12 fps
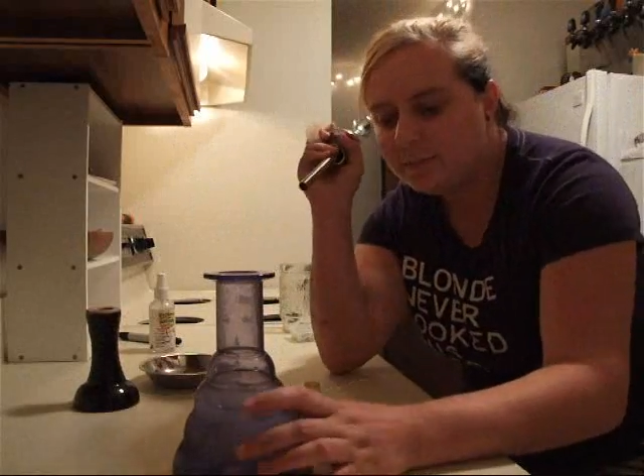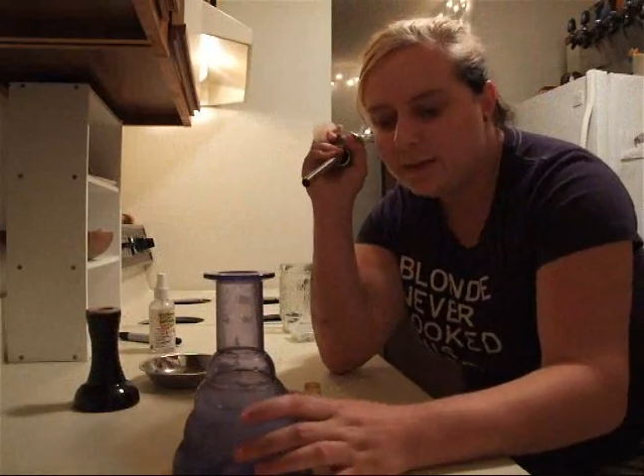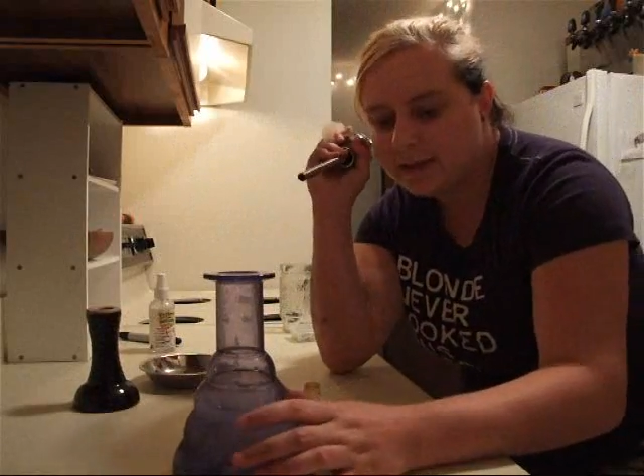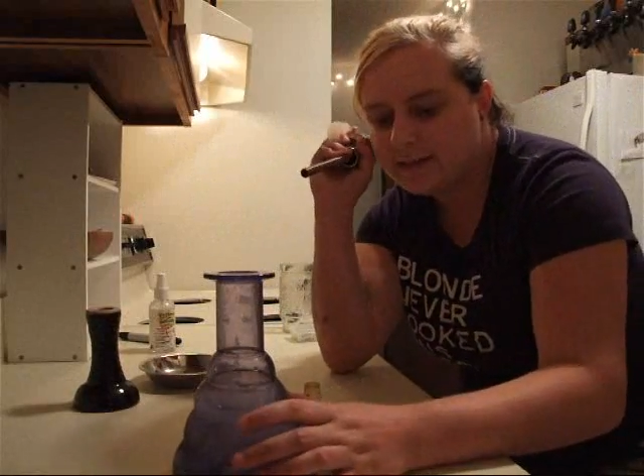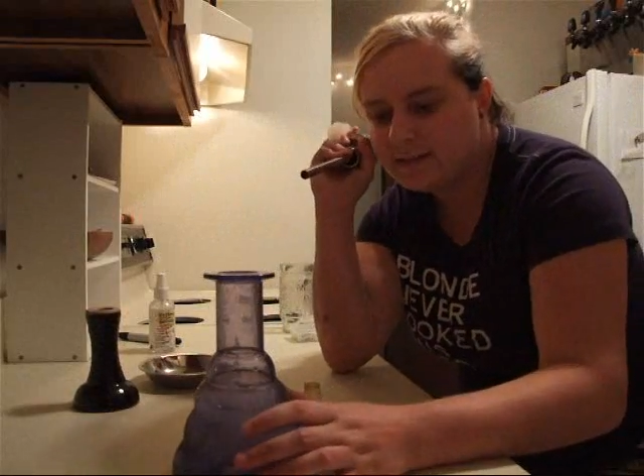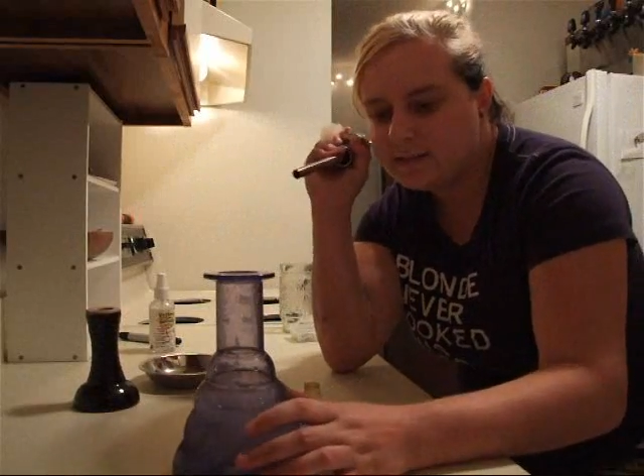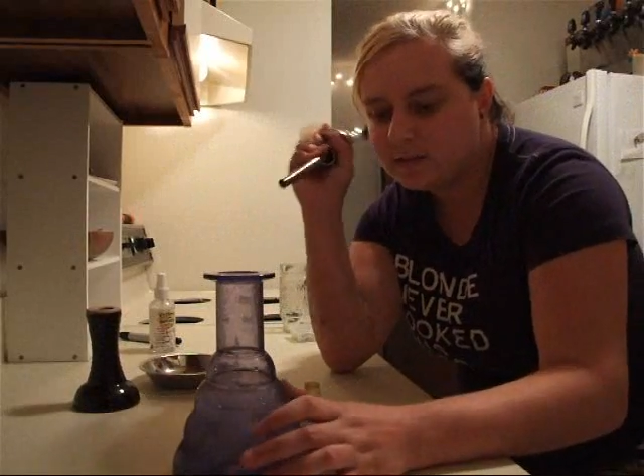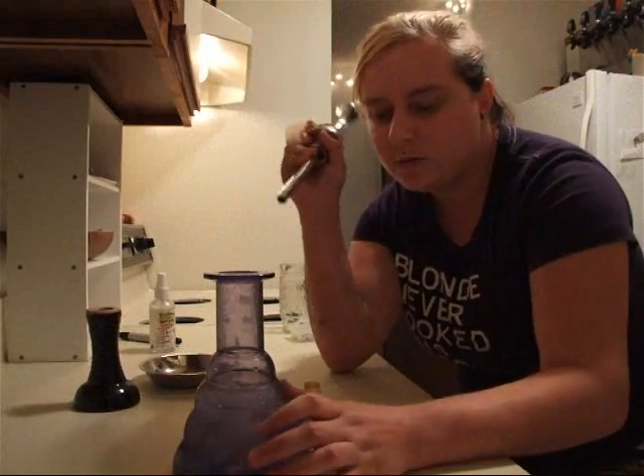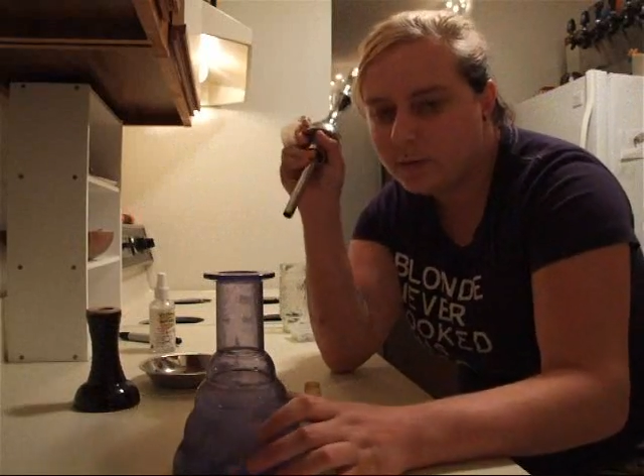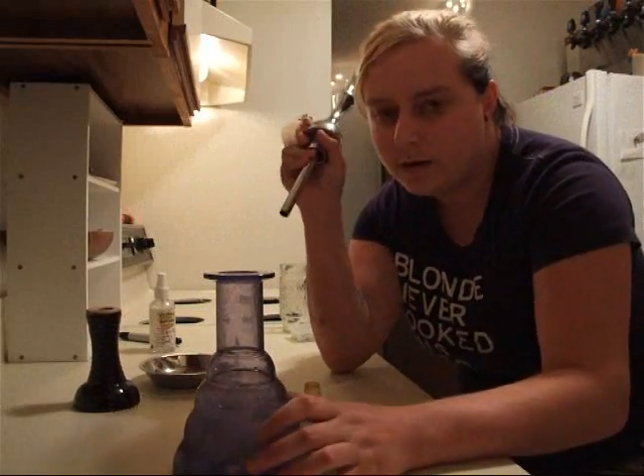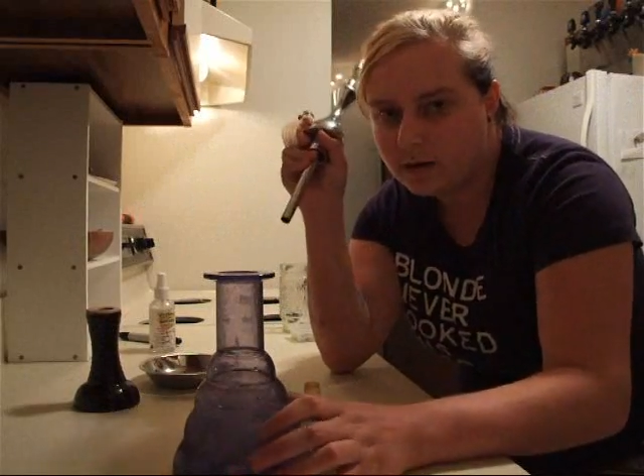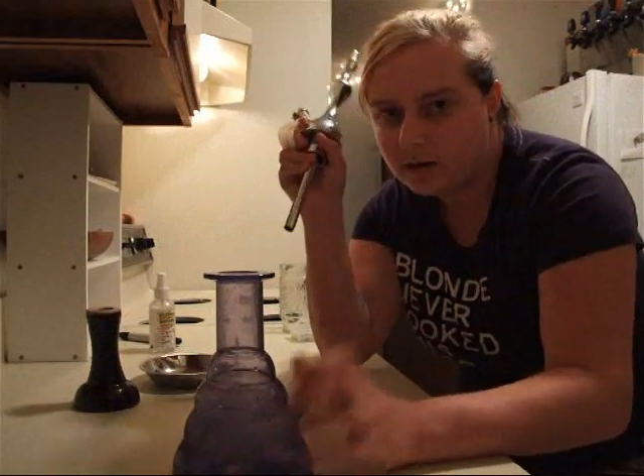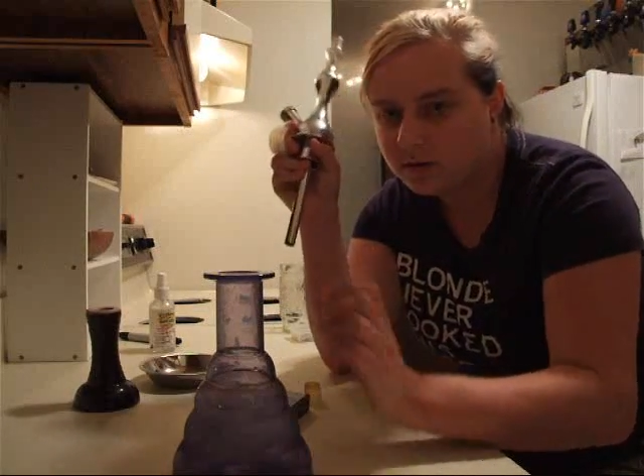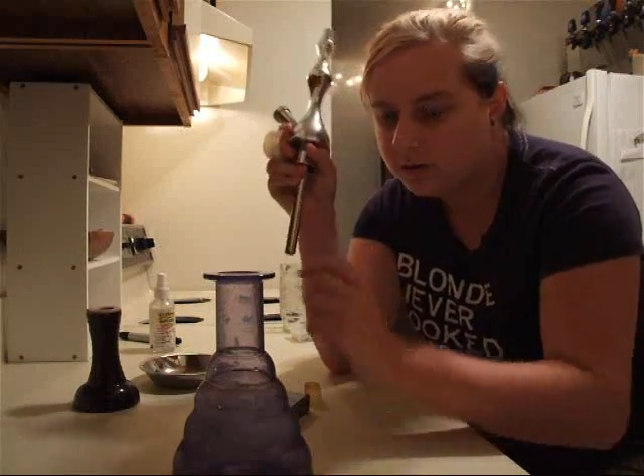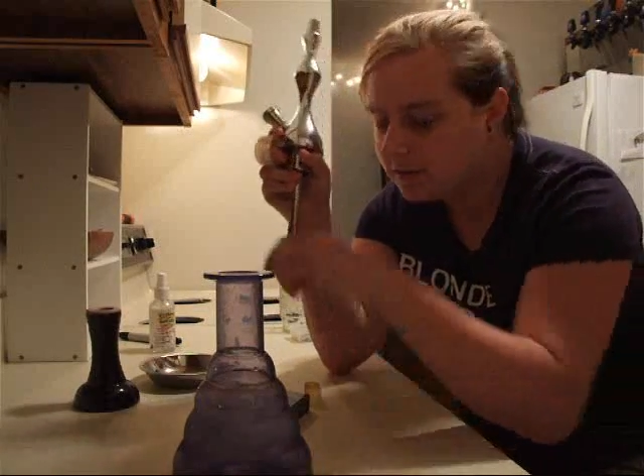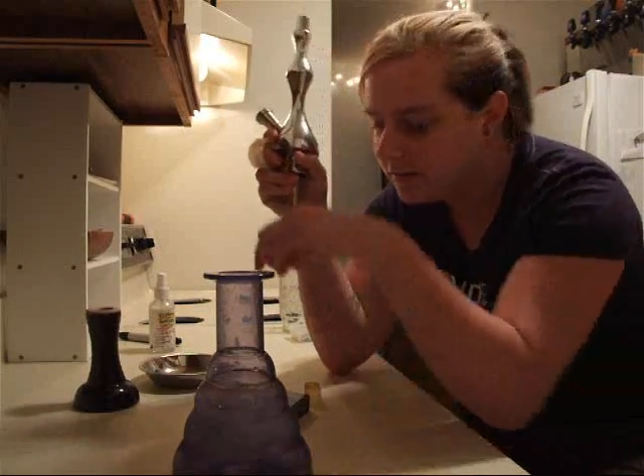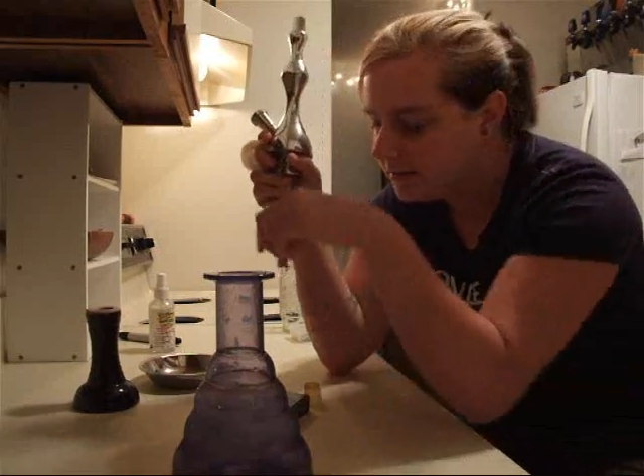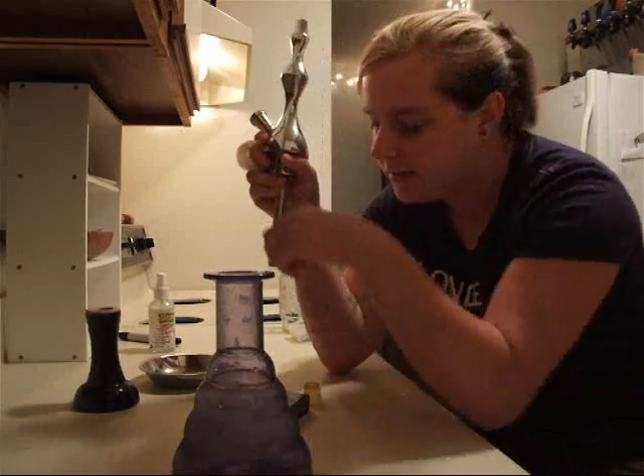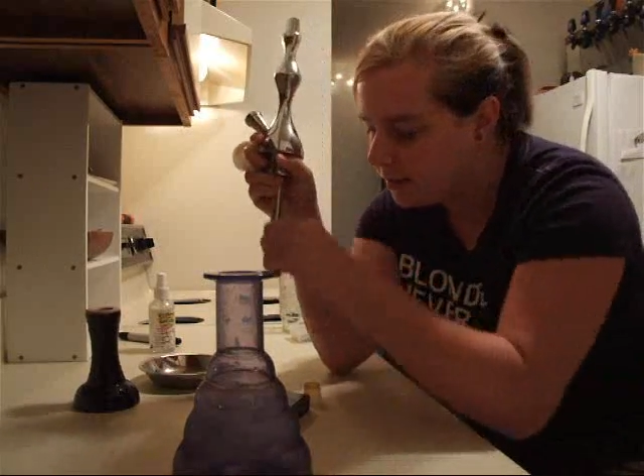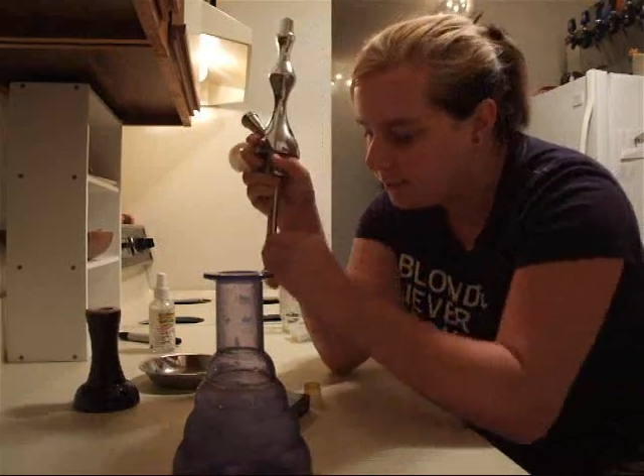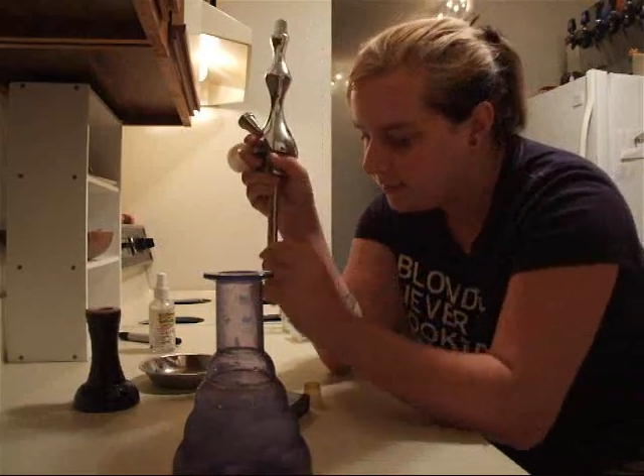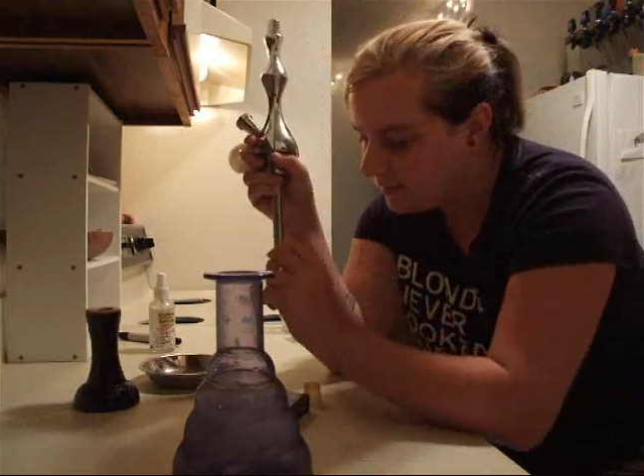base to where the stem